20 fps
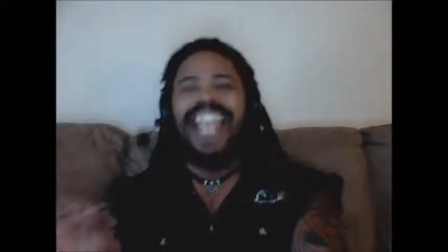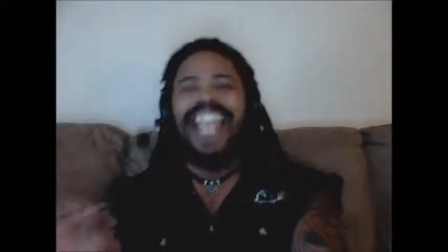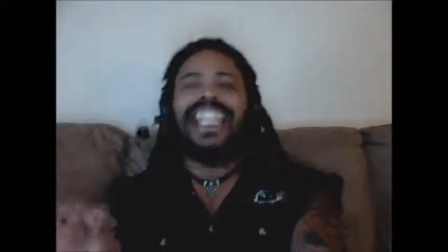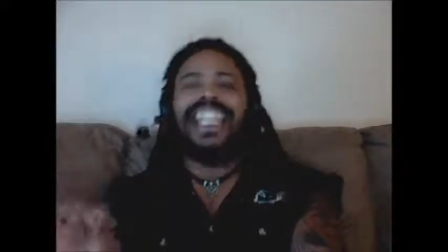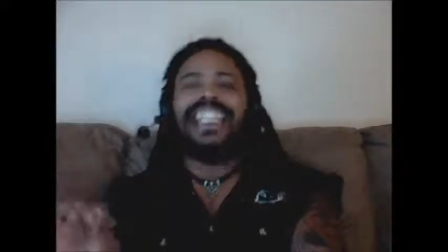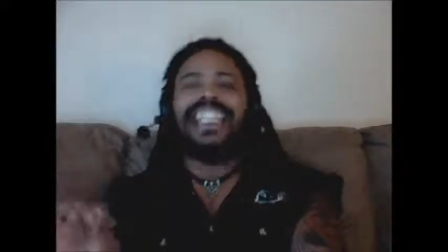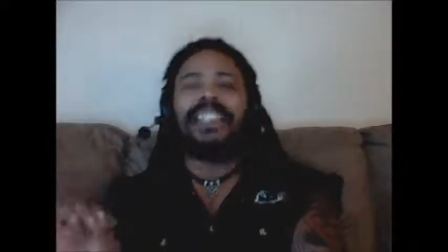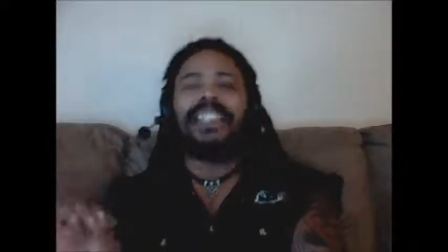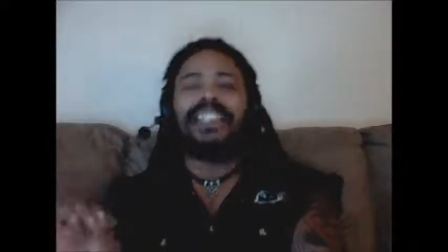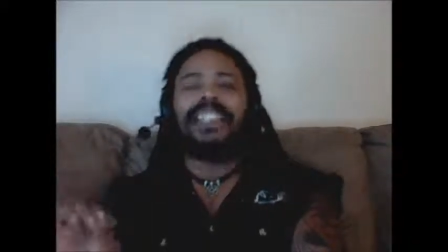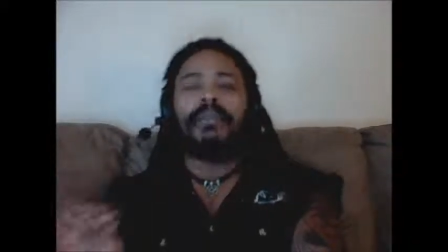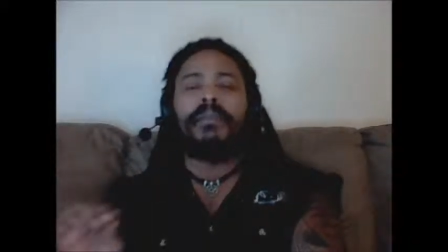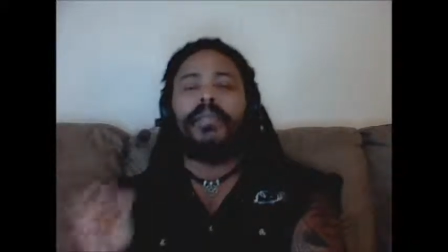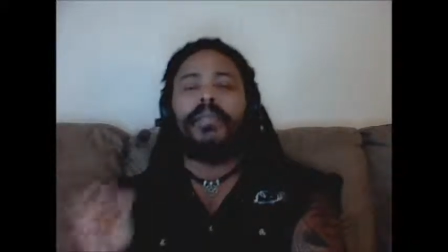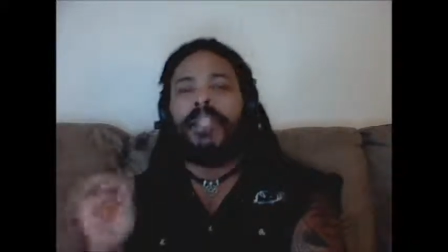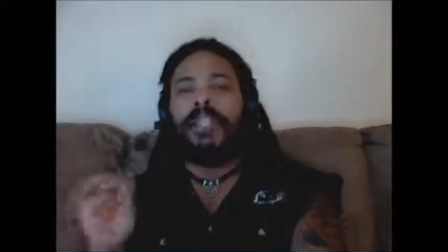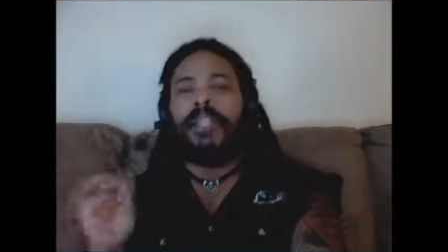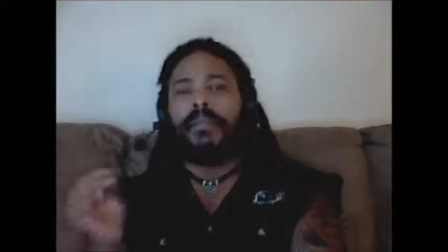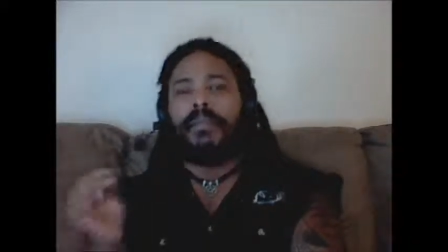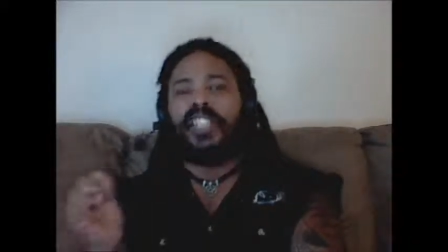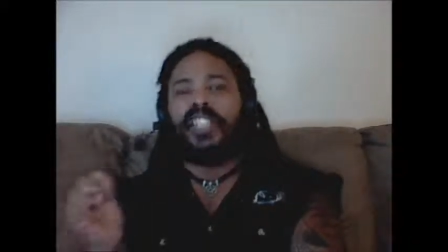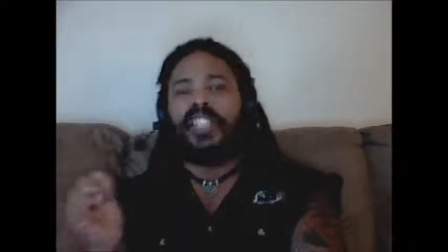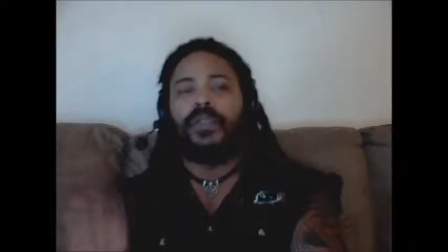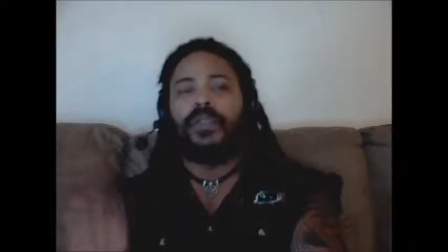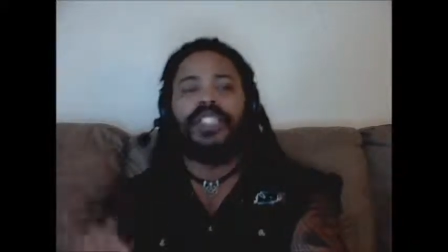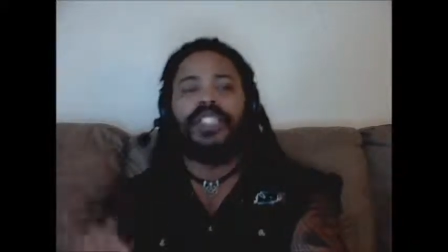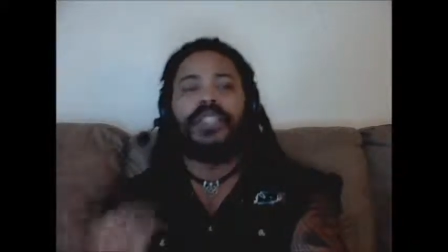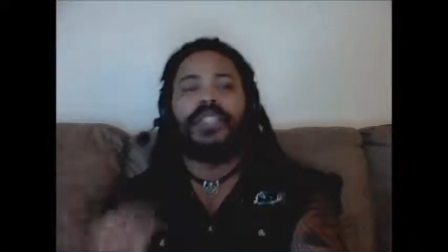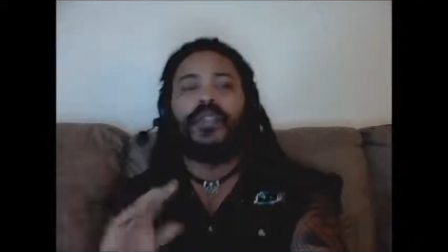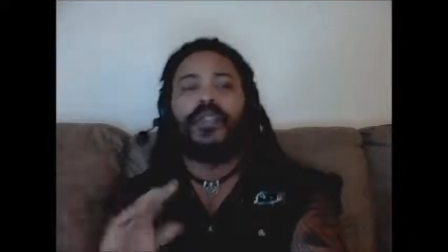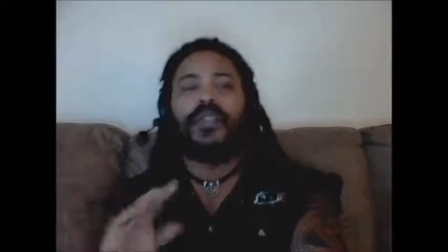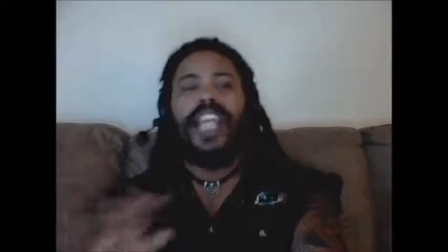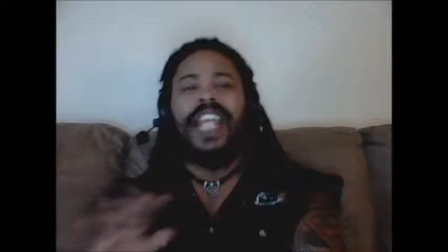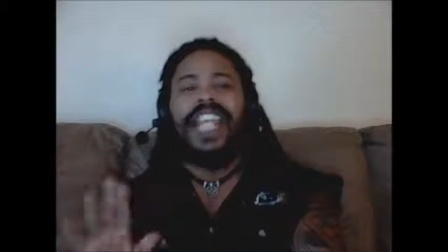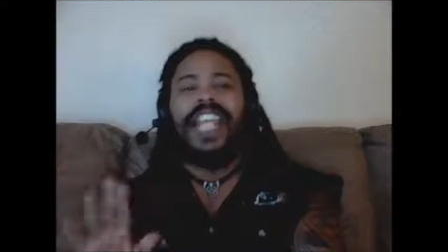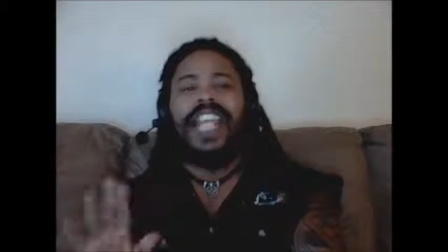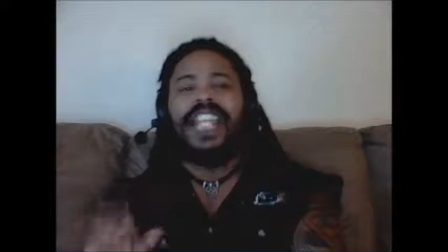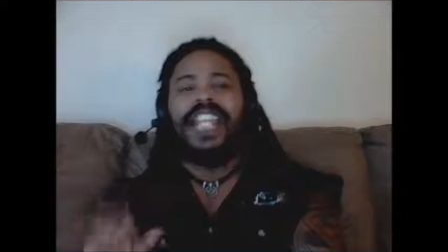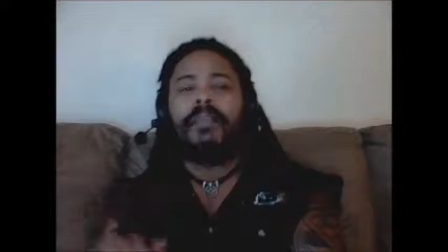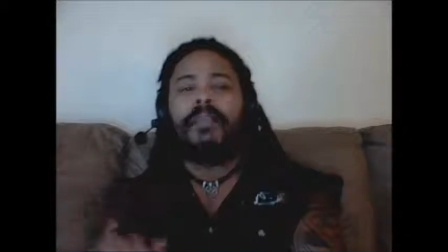any symbol can be twisted for
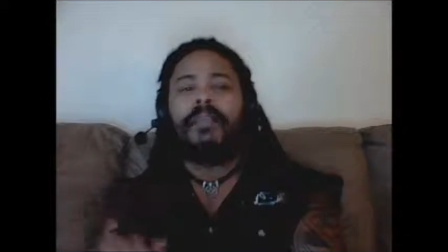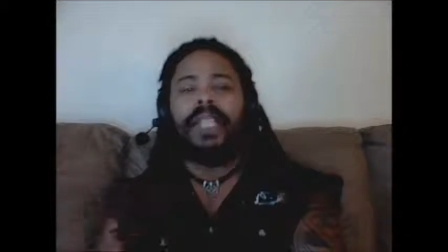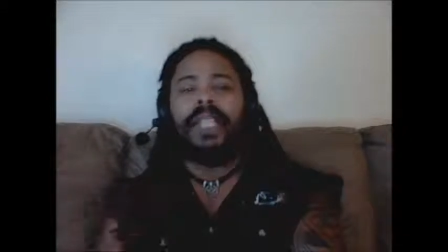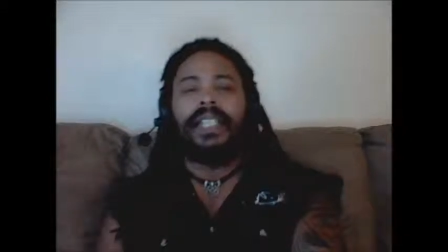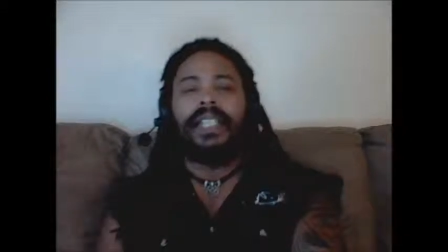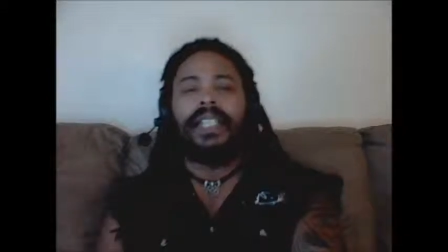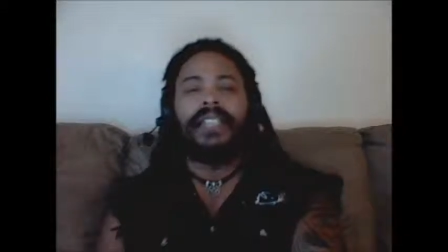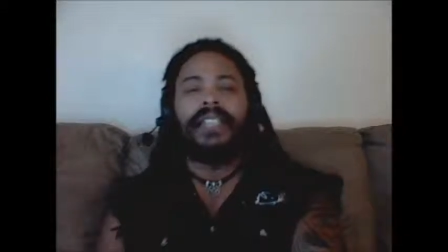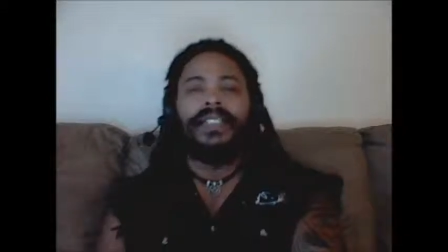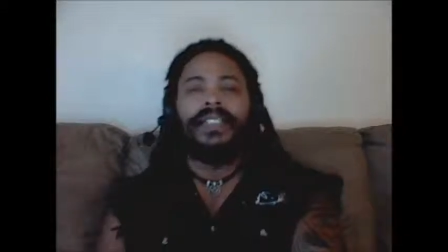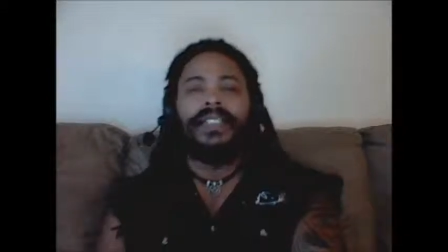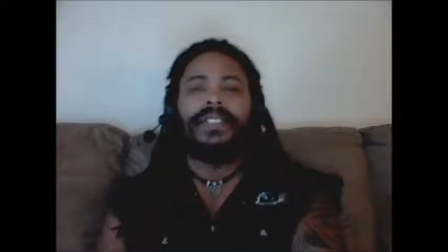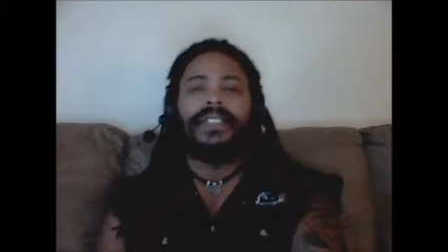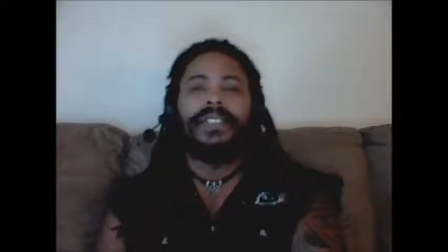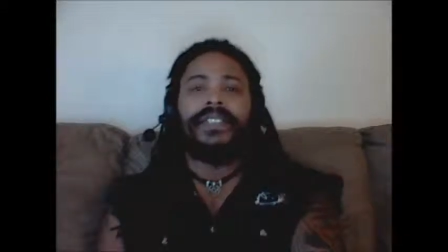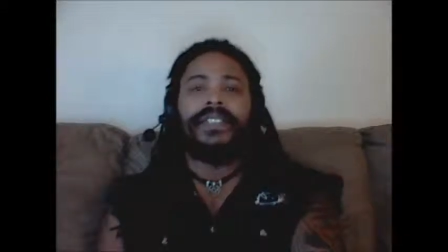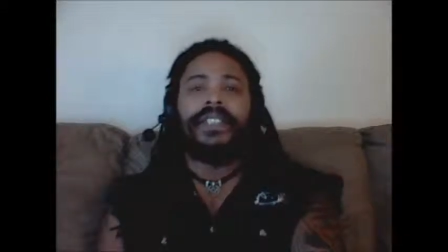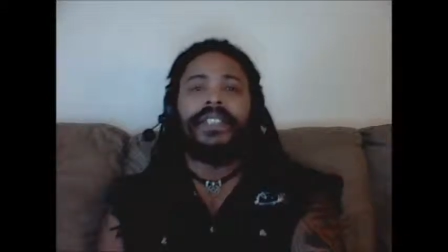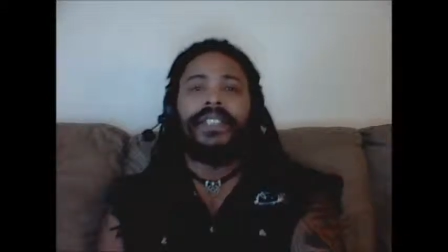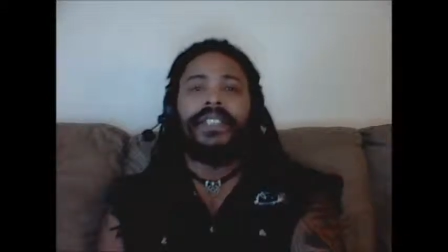any means.